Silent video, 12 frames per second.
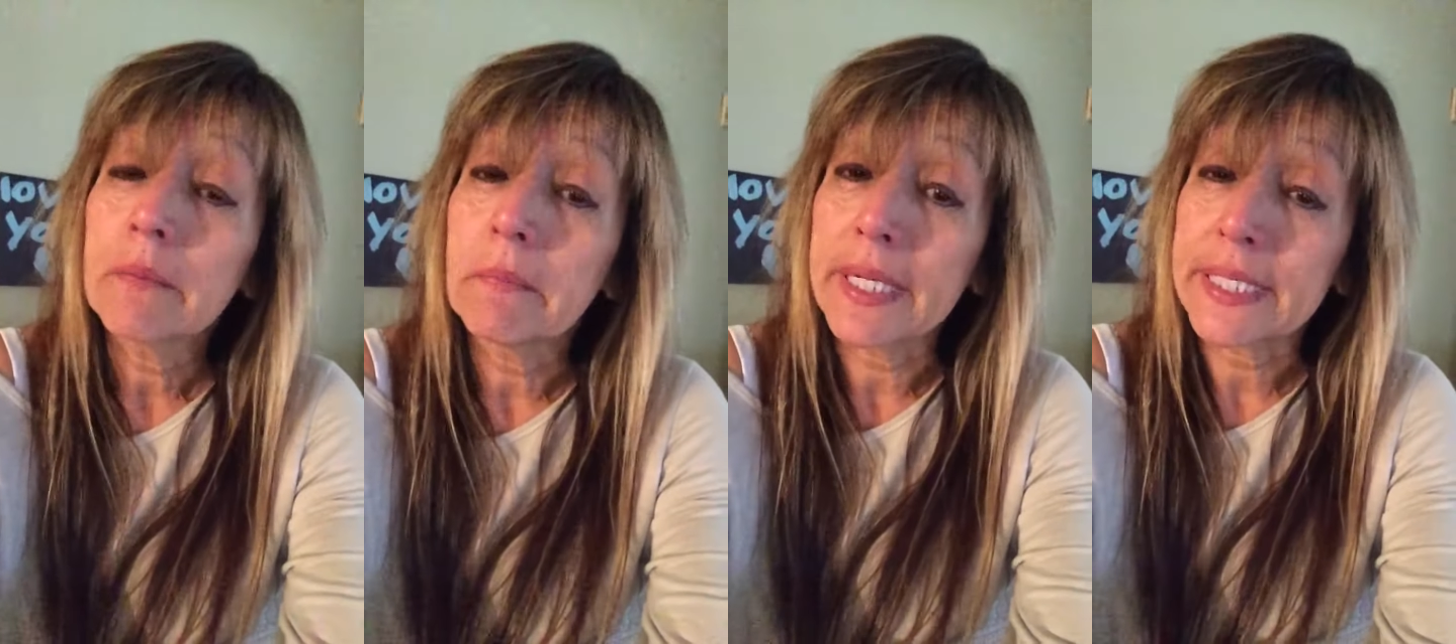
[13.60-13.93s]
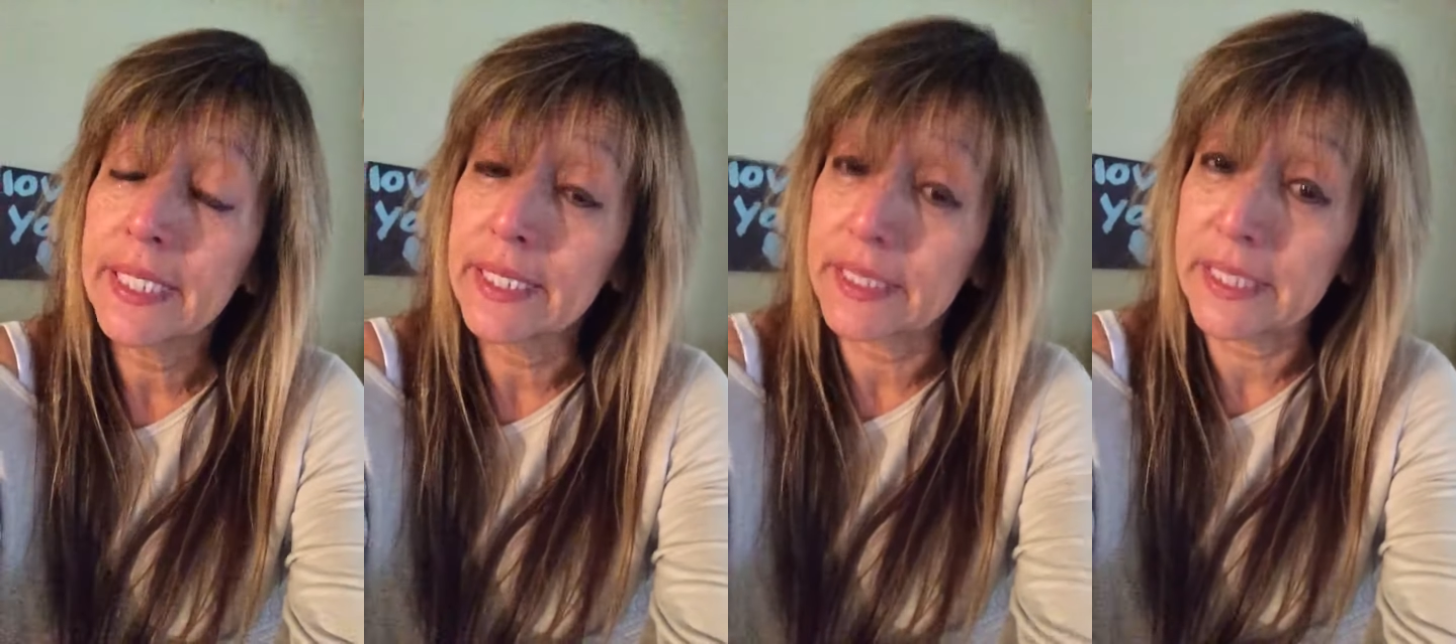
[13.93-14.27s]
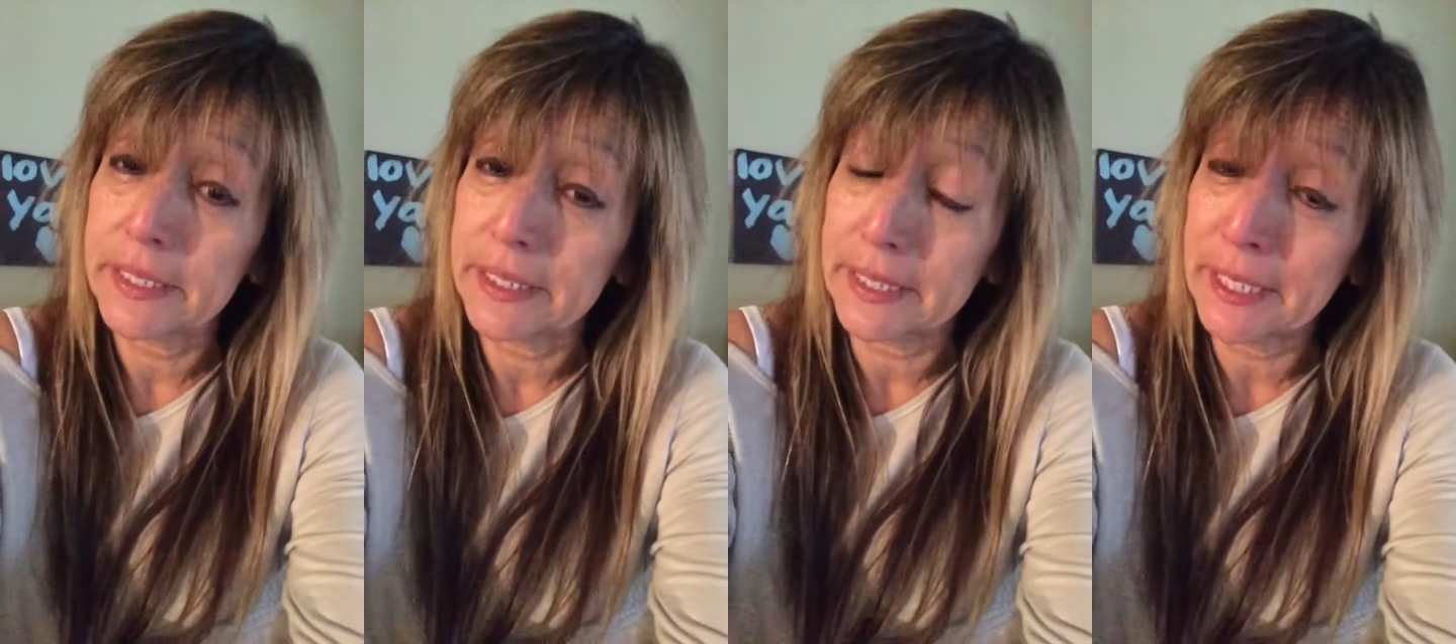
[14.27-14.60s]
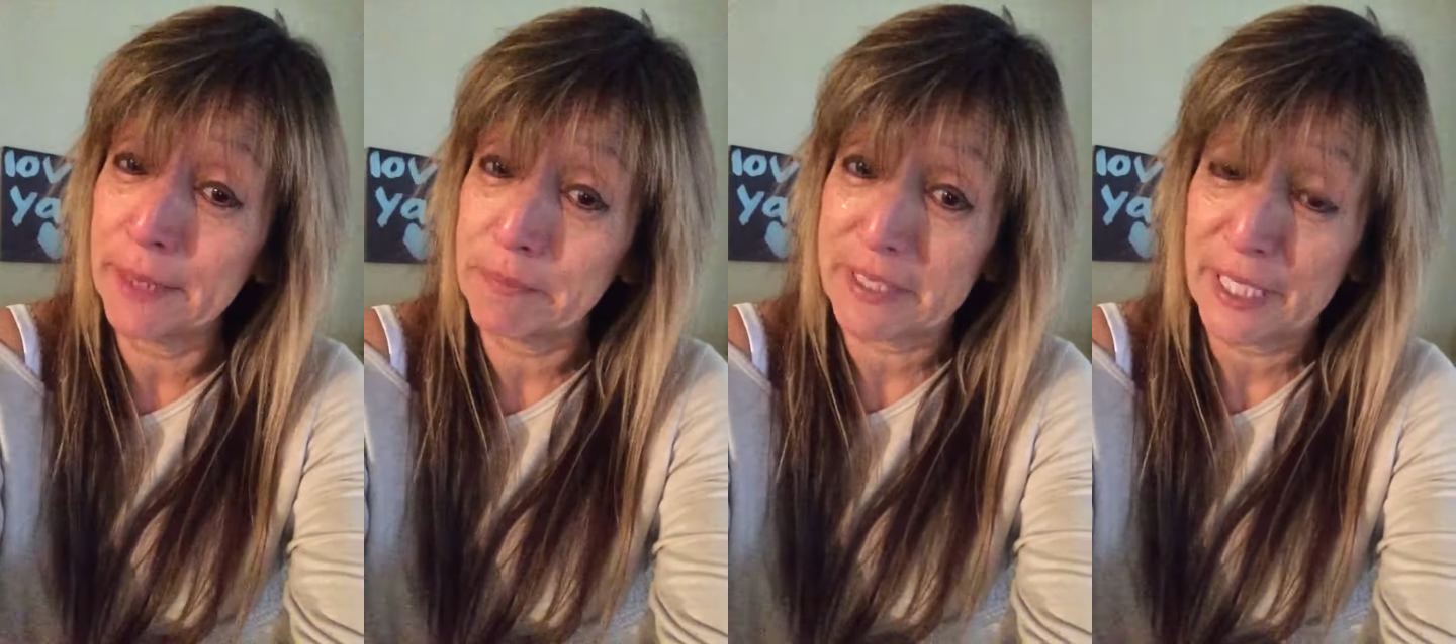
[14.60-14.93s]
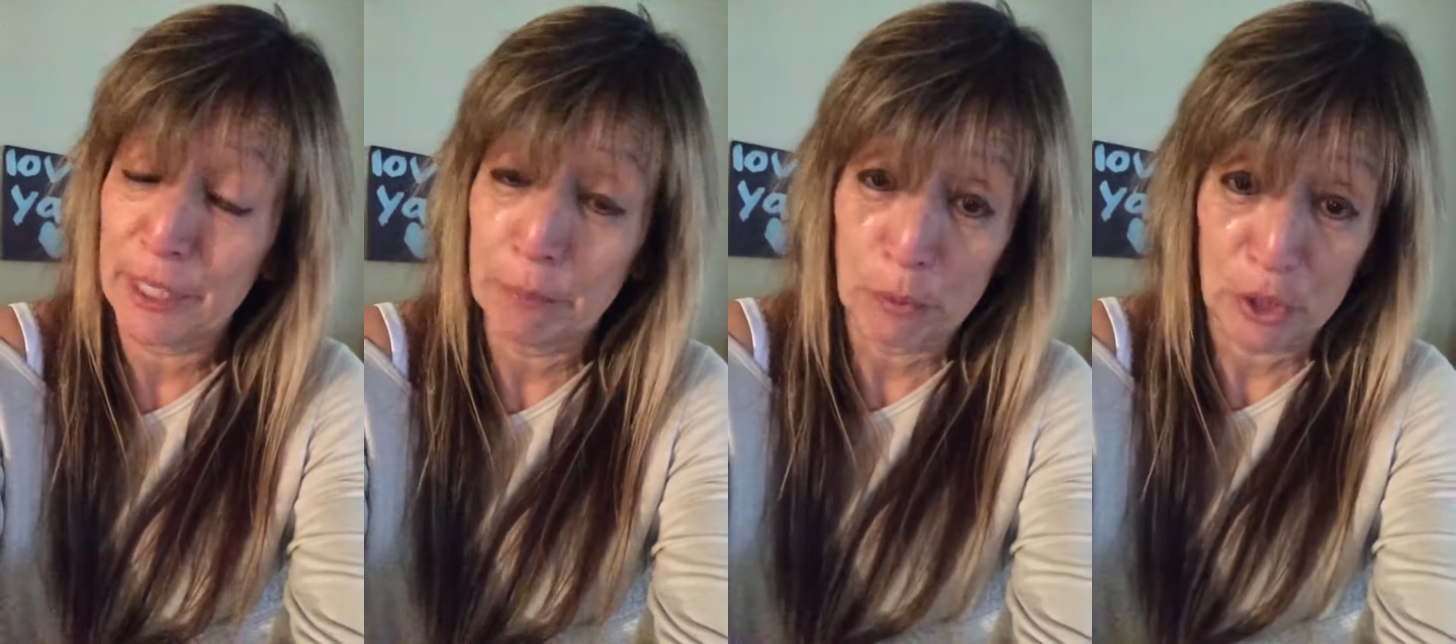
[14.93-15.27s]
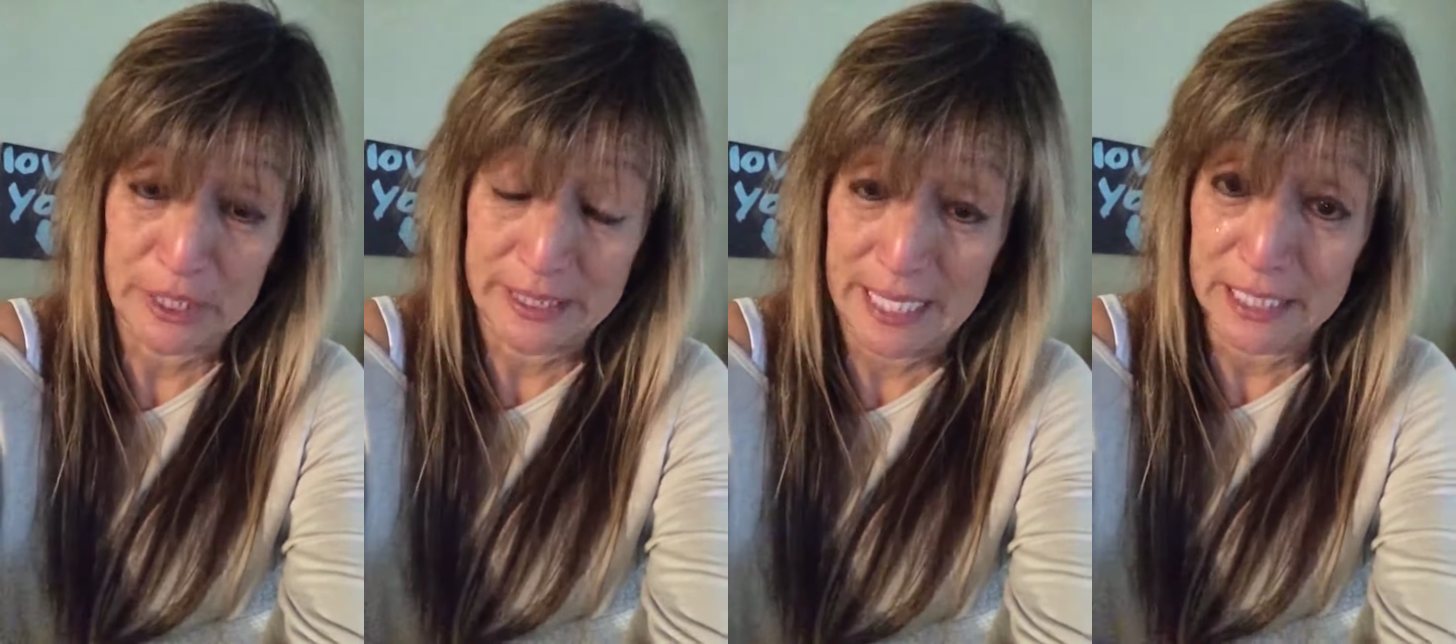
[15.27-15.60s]
my kid get, keeps getting
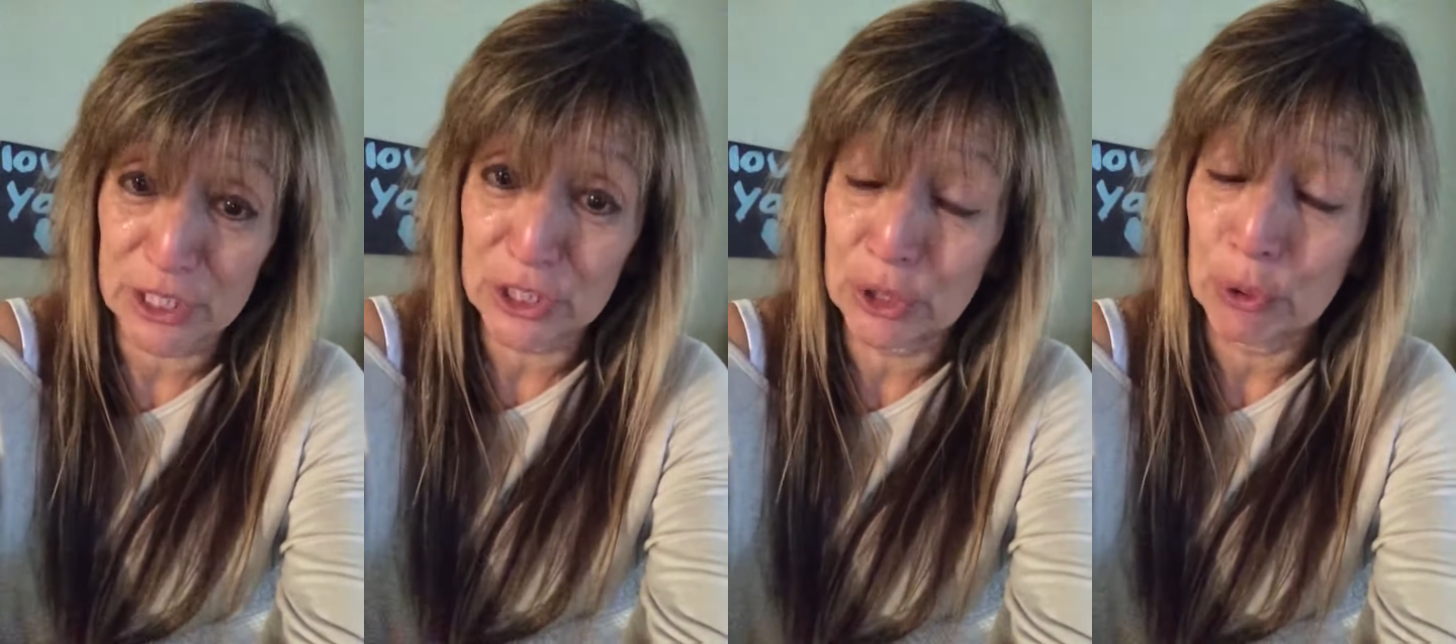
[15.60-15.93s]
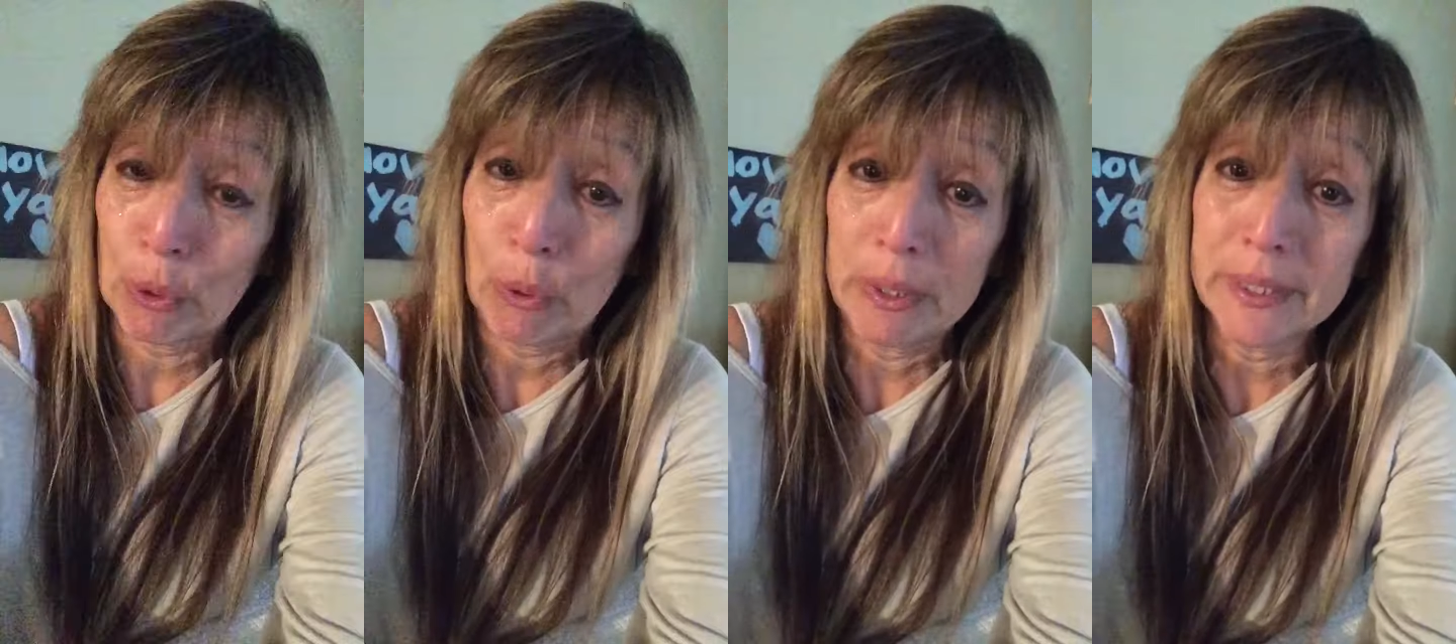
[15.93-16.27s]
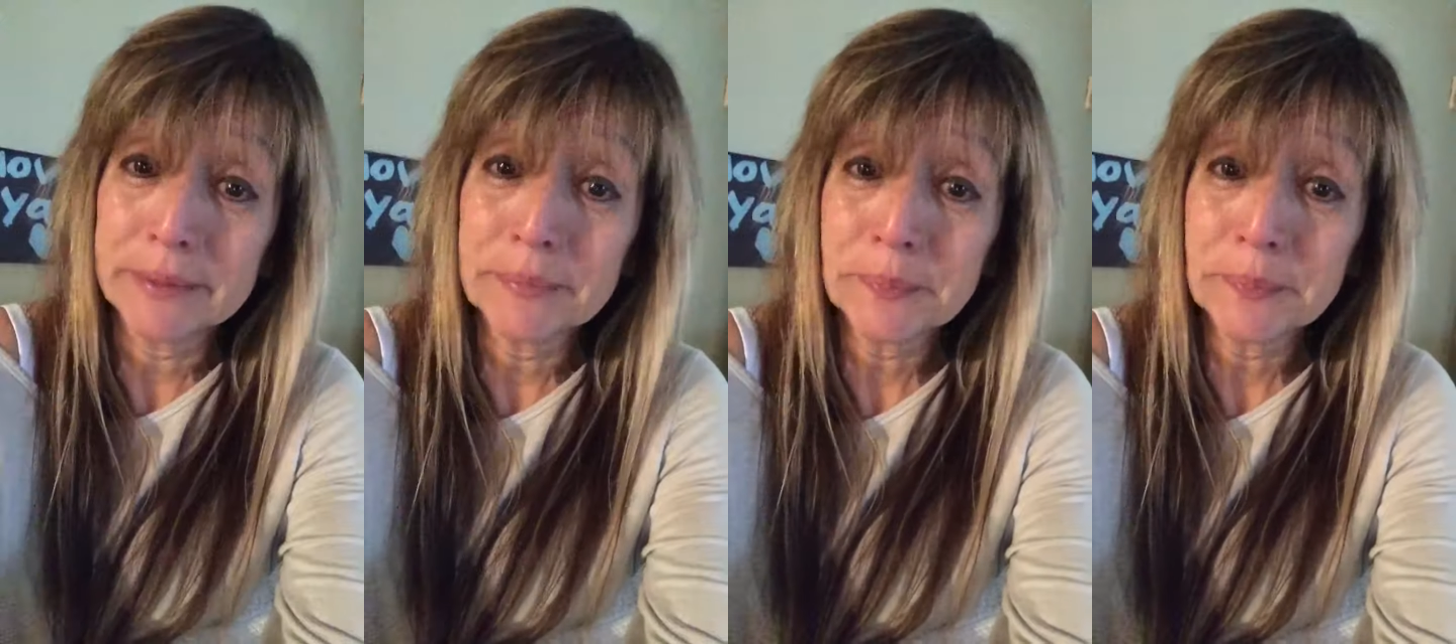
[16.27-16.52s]
bullied at school.